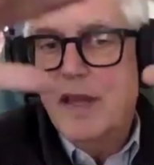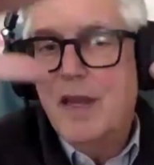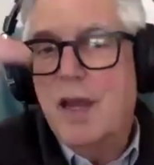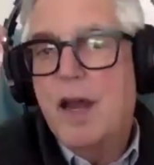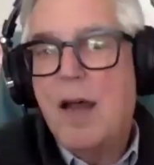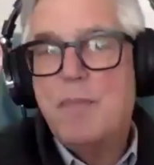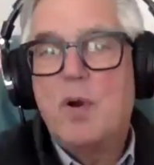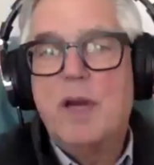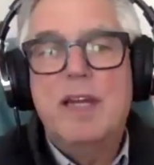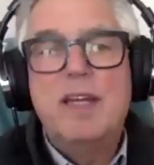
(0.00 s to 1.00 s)
an
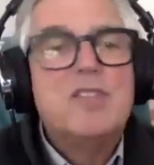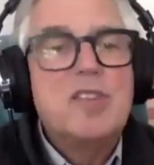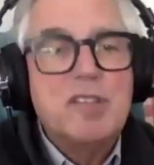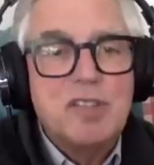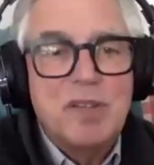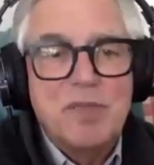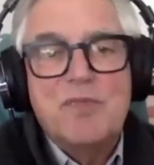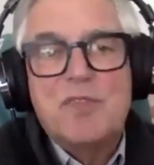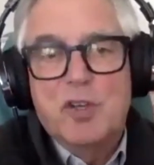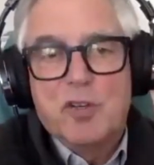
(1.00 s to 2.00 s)
operating
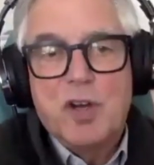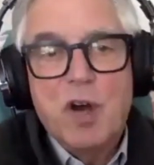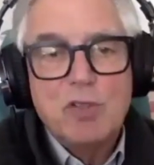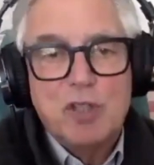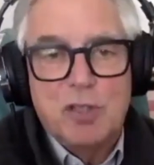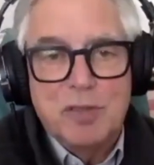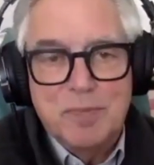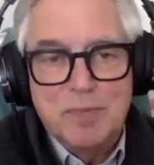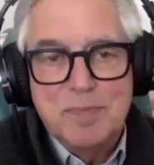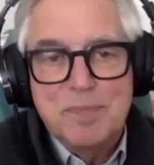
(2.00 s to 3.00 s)
system for your culture
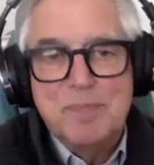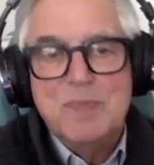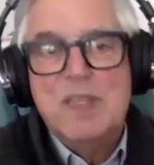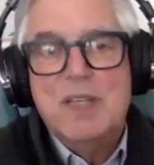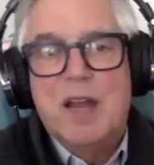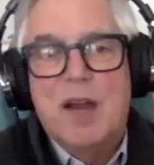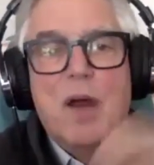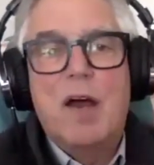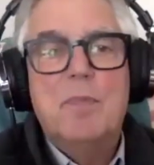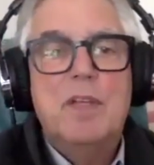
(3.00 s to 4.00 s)

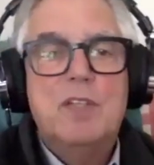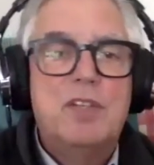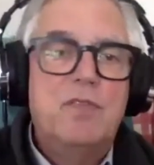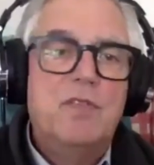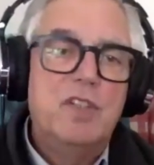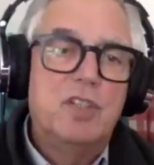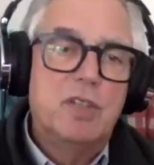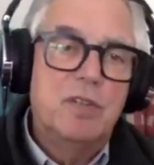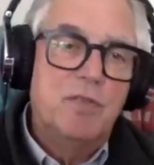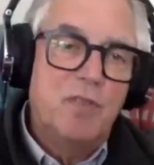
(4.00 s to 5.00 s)
around mission,
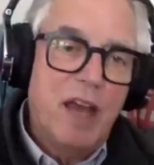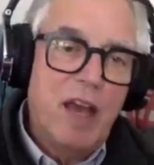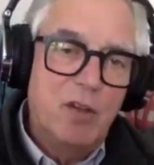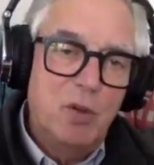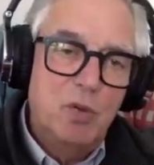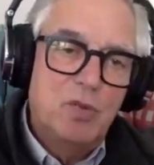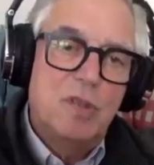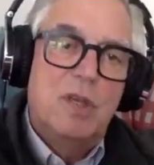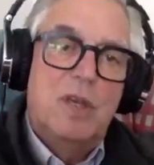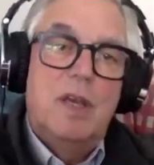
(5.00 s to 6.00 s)
vision,
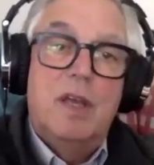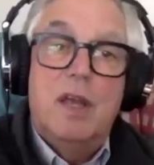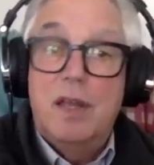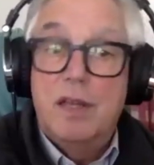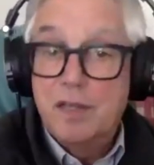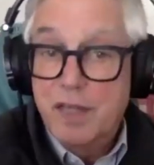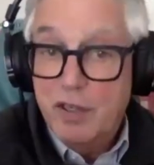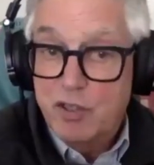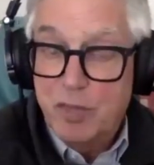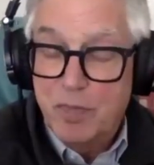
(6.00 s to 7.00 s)
values,
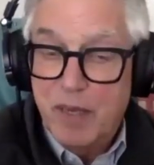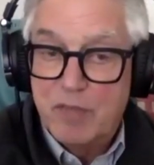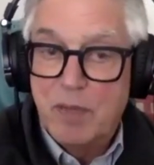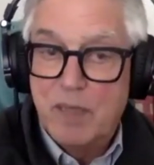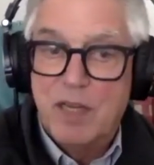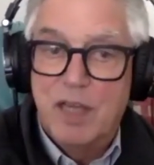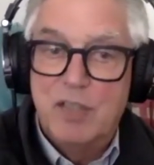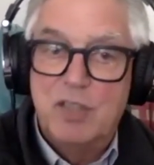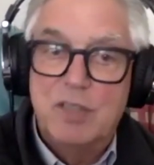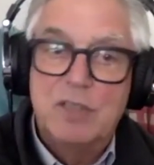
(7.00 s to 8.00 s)
leadership
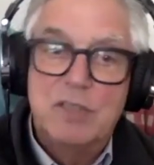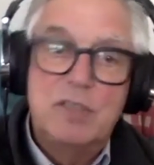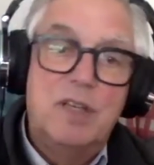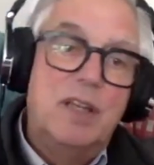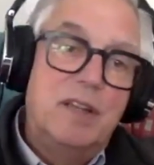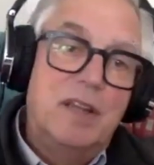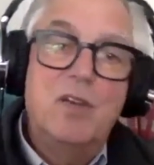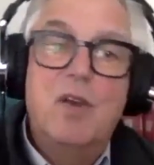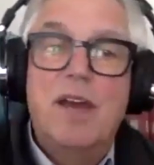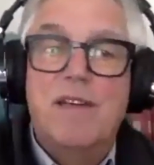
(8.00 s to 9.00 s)
expectations.
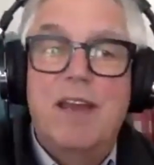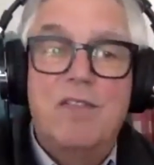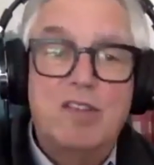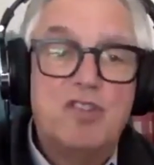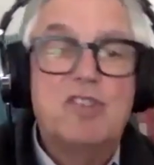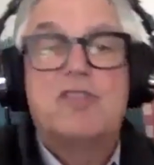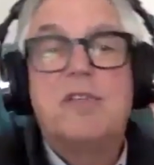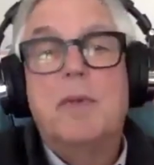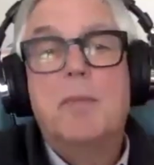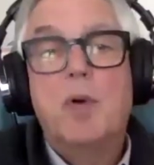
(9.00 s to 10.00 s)
Then you had to have a
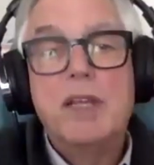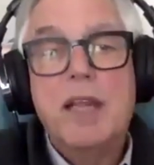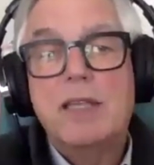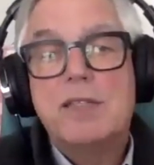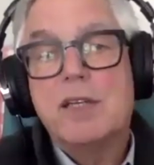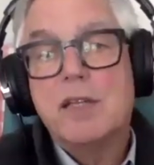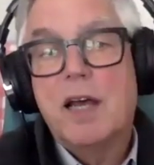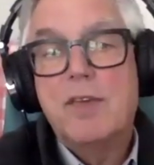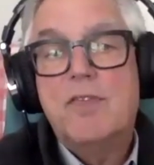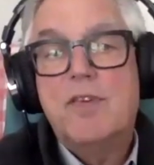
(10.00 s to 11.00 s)
system to bring that to
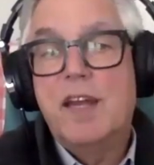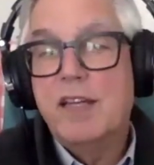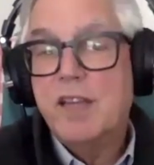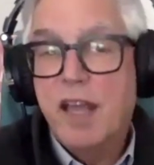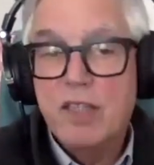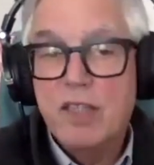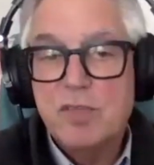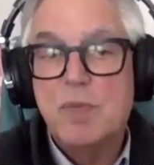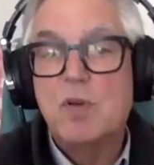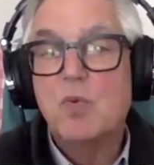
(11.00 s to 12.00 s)
life in a
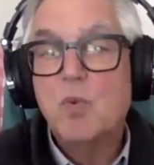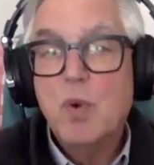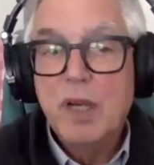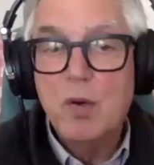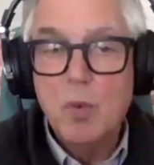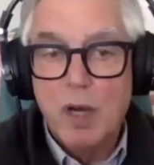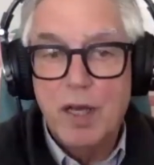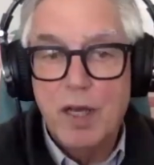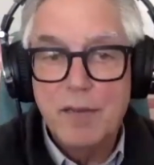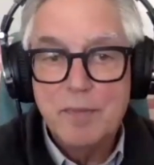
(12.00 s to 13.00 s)
tangible, real
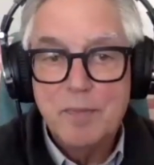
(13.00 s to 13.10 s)
way